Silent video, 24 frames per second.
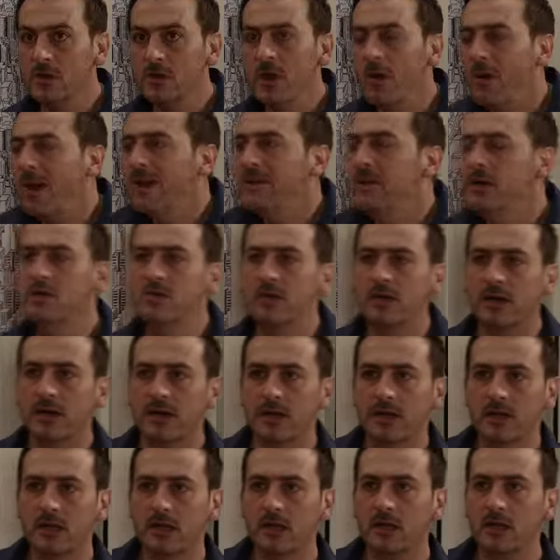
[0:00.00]
No, I know
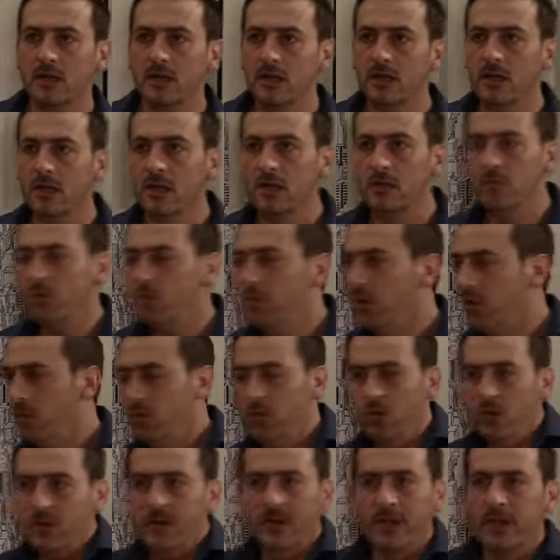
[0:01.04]
that. But
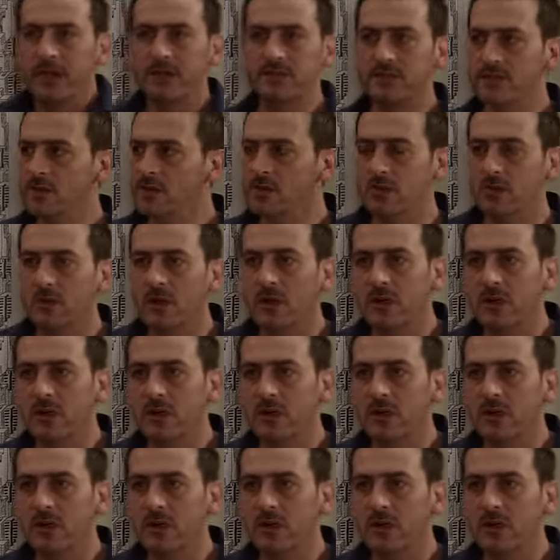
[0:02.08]
what can I do?